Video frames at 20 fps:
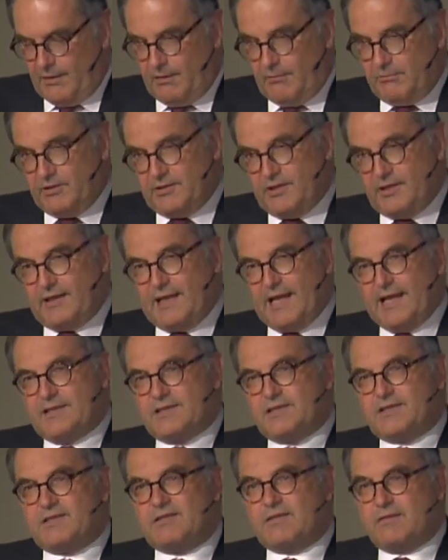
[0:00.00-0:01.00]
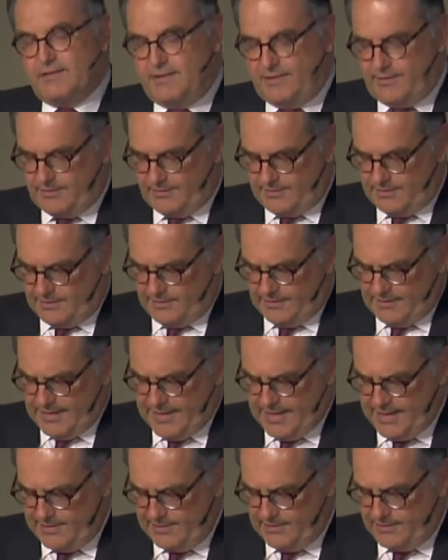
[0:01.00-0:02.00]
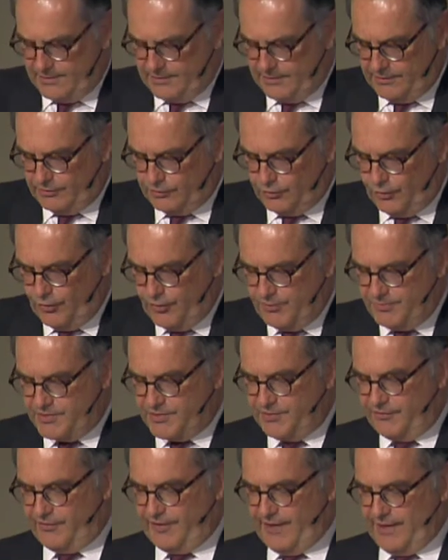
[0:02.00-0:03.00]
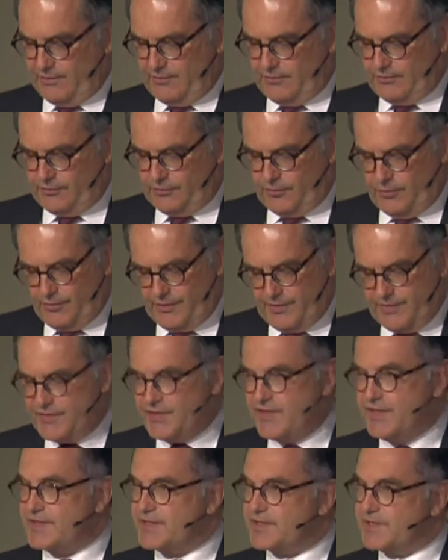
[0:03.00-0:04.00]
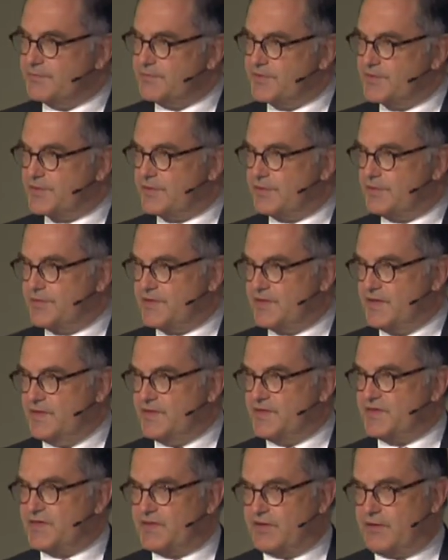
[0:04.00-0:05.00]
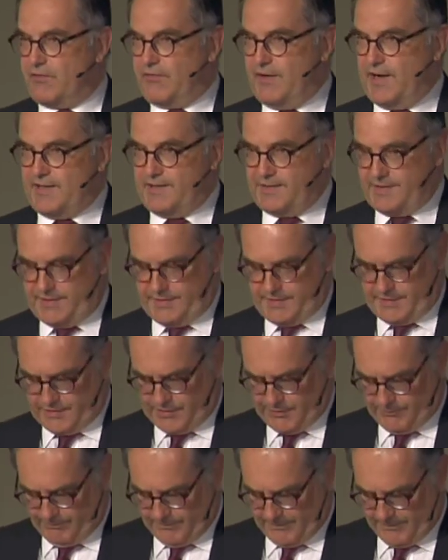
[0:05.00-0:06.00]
But it gets clearly hillier in terms of regulatory systems since the crisis.